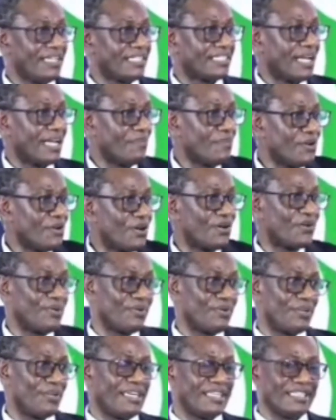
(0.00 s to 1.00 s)
Sami
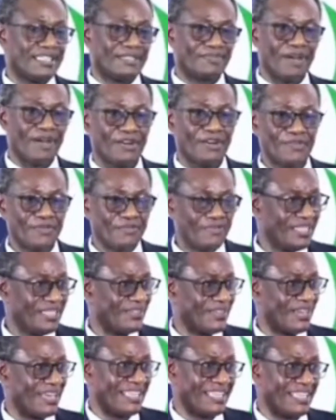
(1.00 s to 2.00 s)
Doku is my roommate.
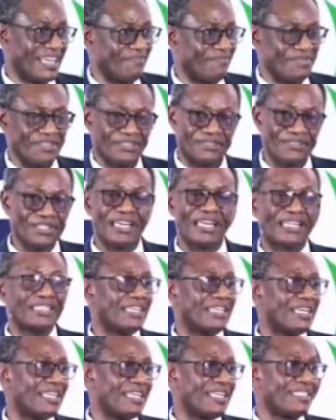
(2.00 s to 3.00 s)
Sorry, I mean, today I
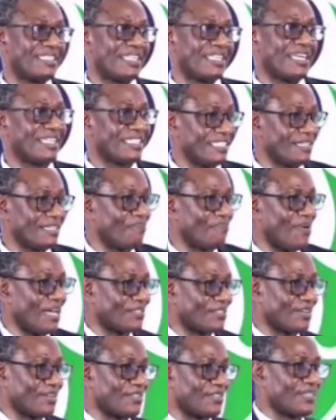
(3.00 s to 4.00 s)
said they said it's impact. So
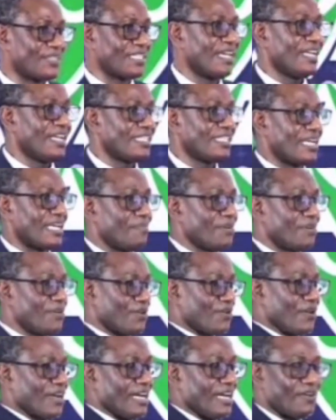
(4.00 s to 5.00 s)
I should say, Sami
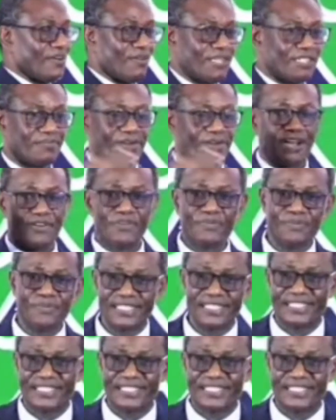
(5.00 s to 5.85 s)
Doku uh, was my roommate.